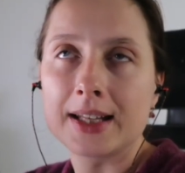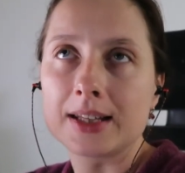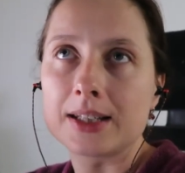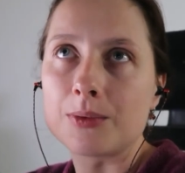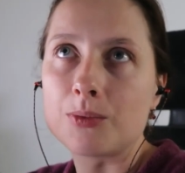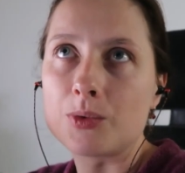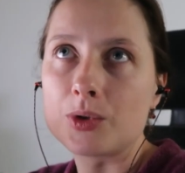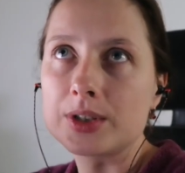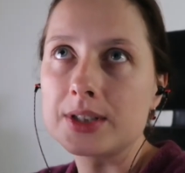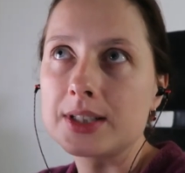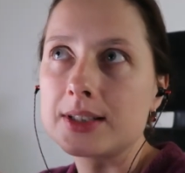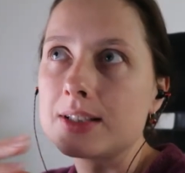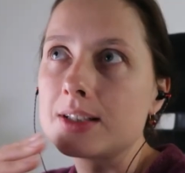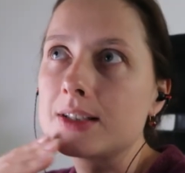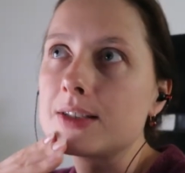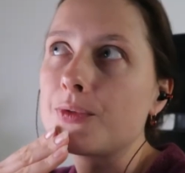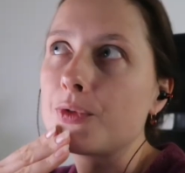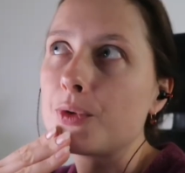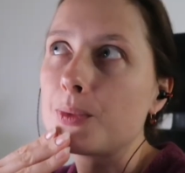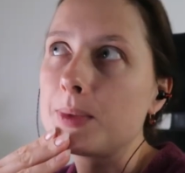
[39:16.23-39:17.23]
They wanted
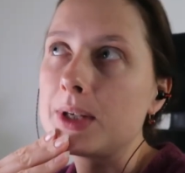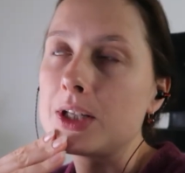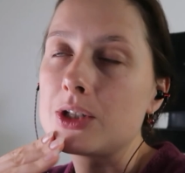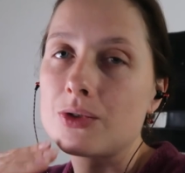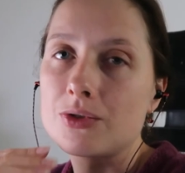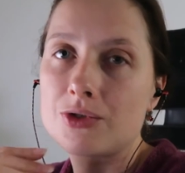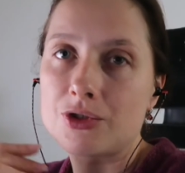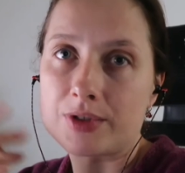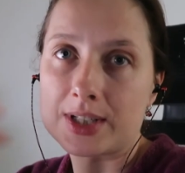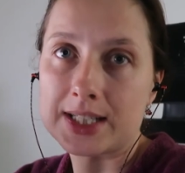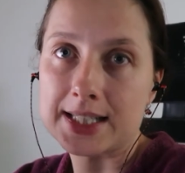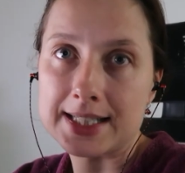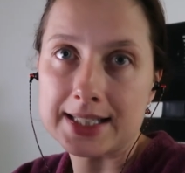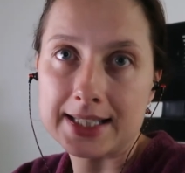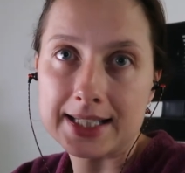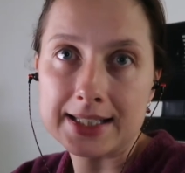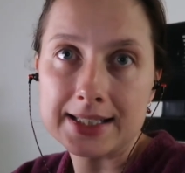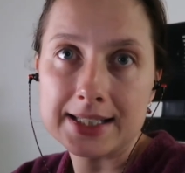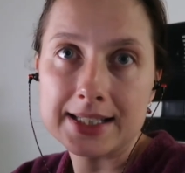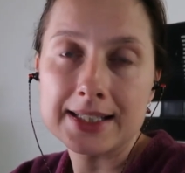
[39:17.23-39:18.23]
it for me to
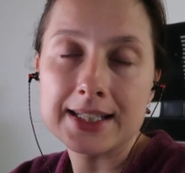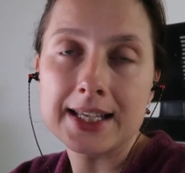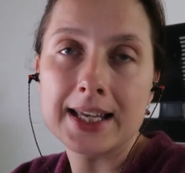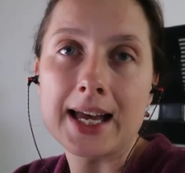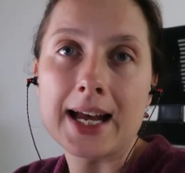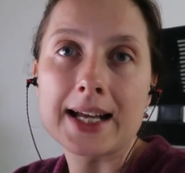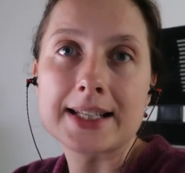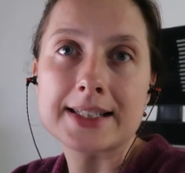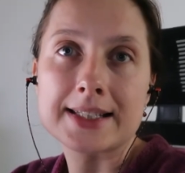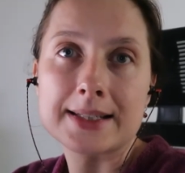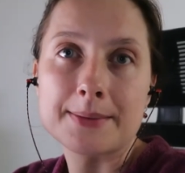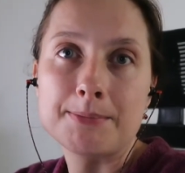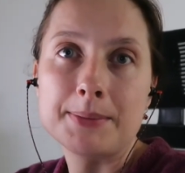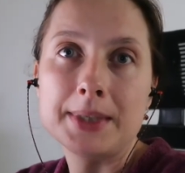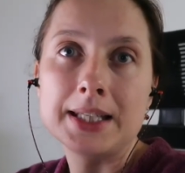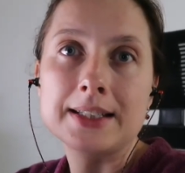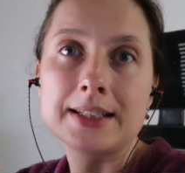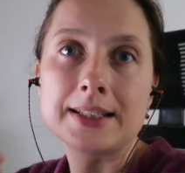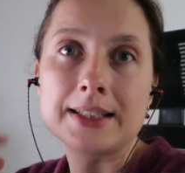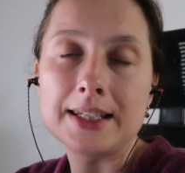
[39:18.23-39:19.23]
translate it and
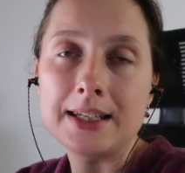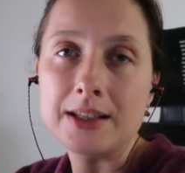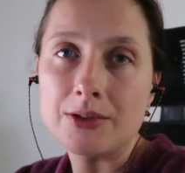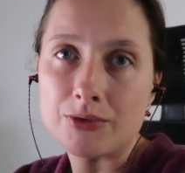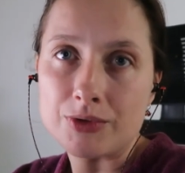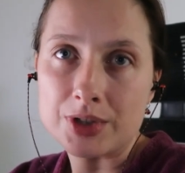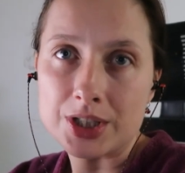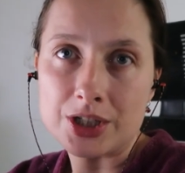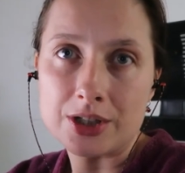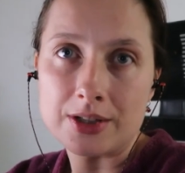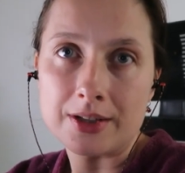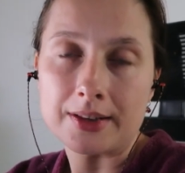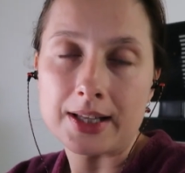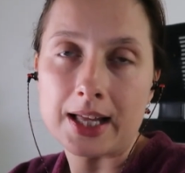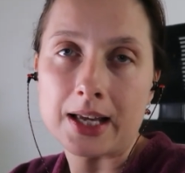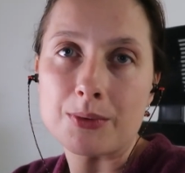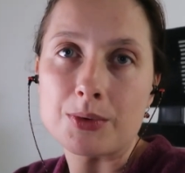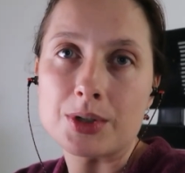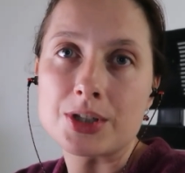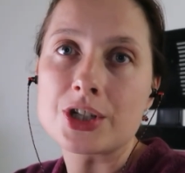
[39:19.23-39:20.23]
submit it in original
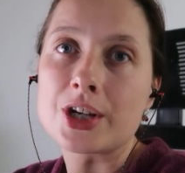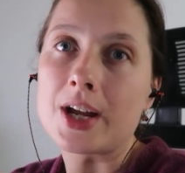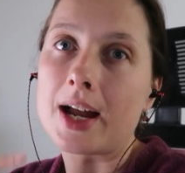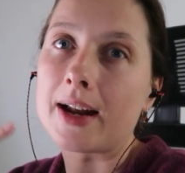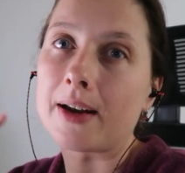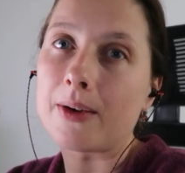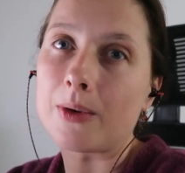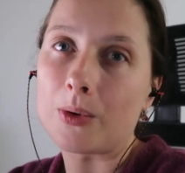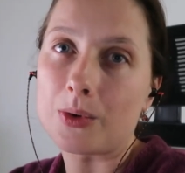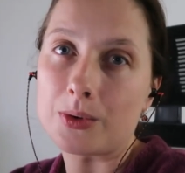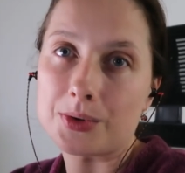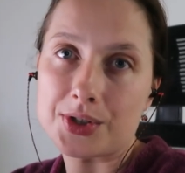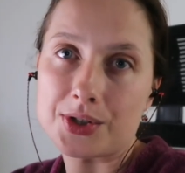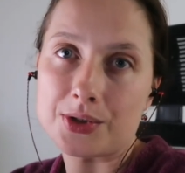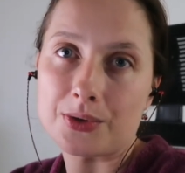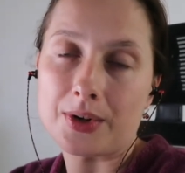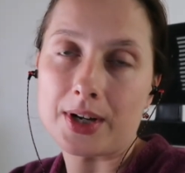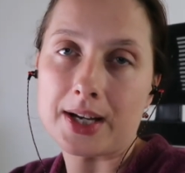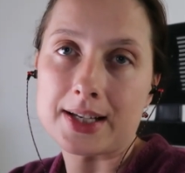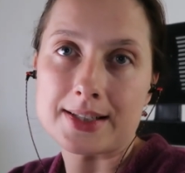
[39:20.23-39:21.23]
language and
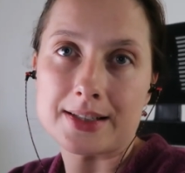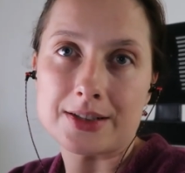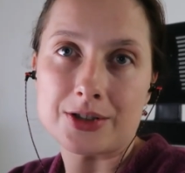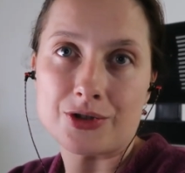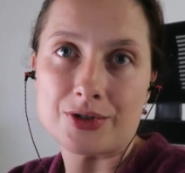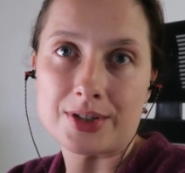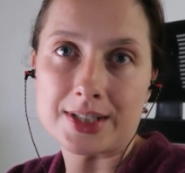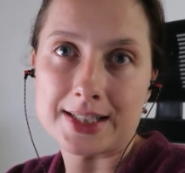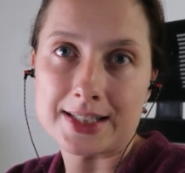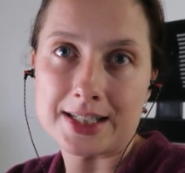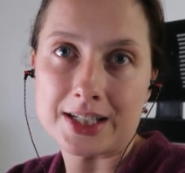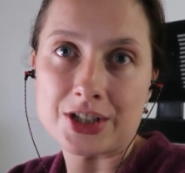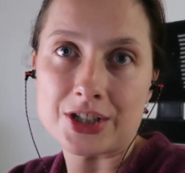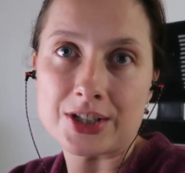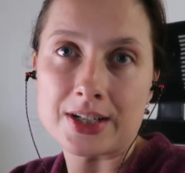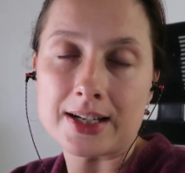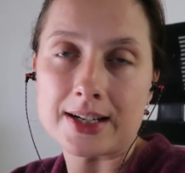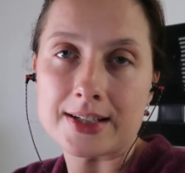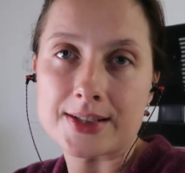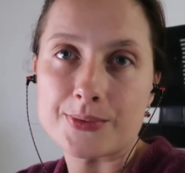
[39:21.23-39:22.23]
also as a
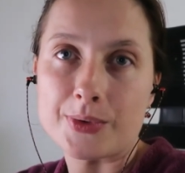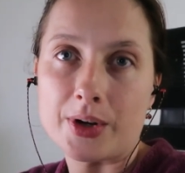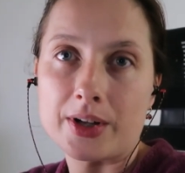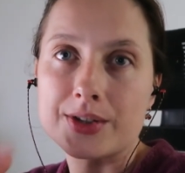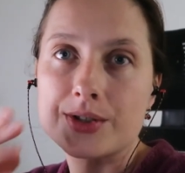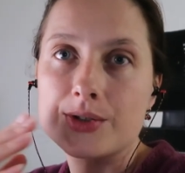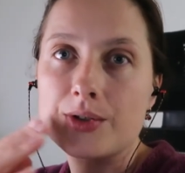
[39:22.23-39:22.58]
translation as well.